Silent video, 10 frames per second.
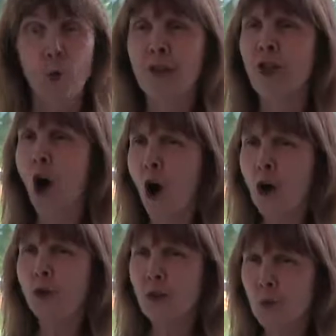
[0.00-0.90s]
with
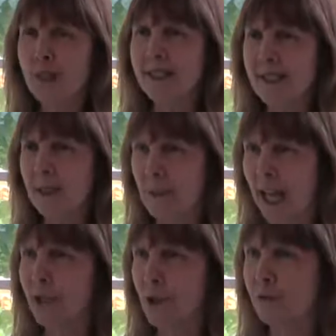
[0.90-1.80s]
all the wisdom
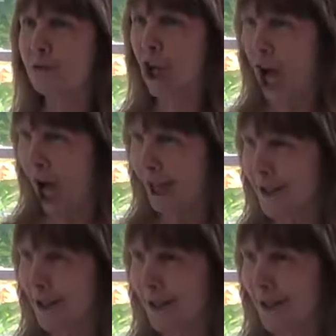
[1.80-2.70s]
that you've
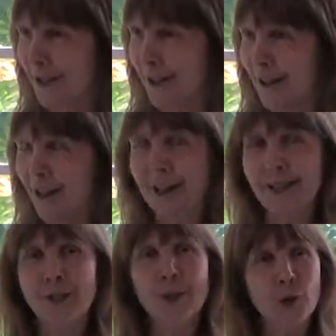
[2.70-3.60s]
got,
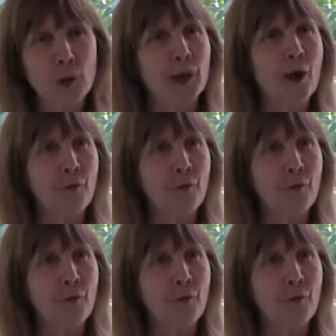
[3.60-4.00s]
to do it